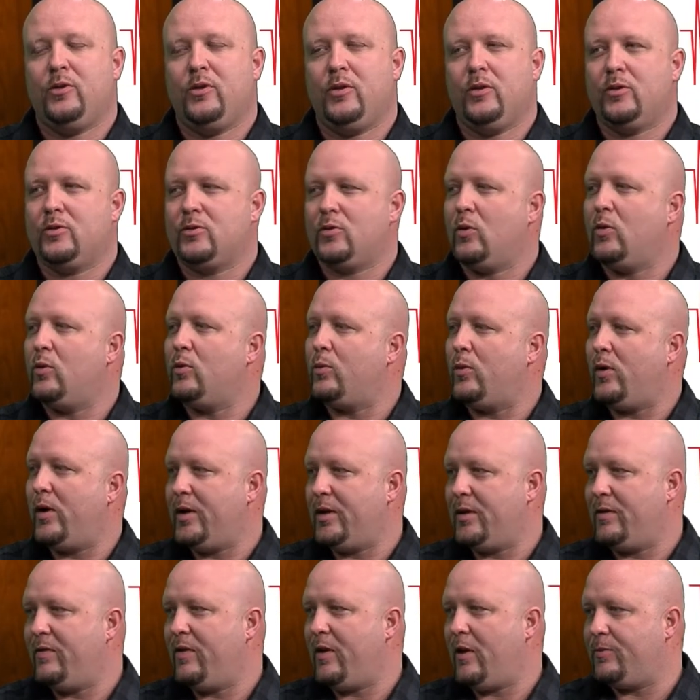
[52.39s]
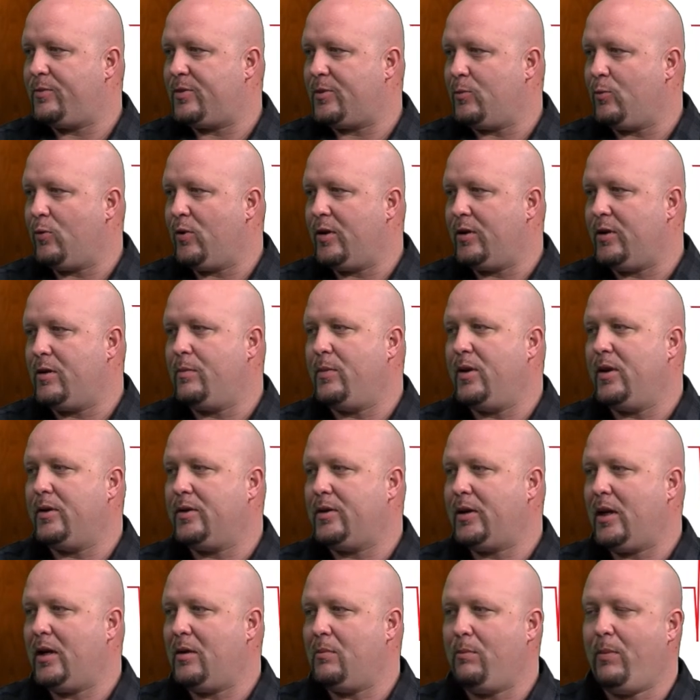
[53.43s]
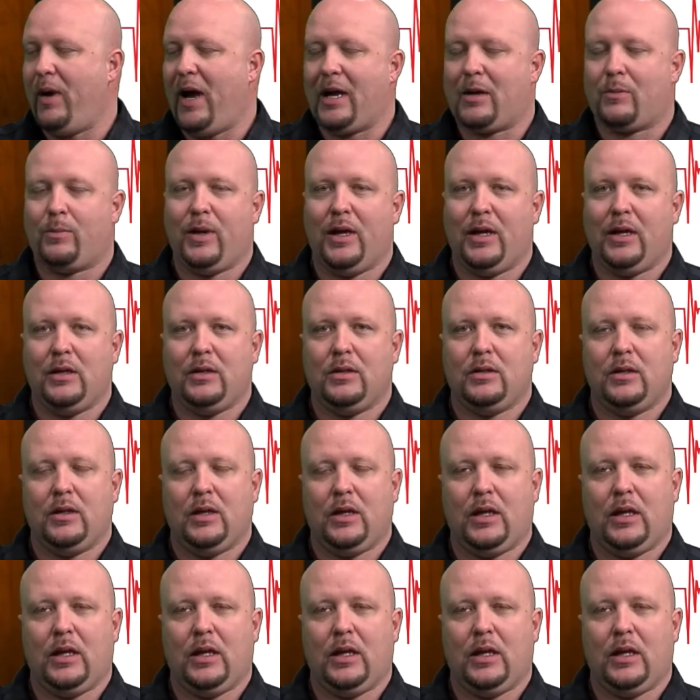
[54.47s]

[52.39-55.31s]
years old when I developed some really debilitating back pain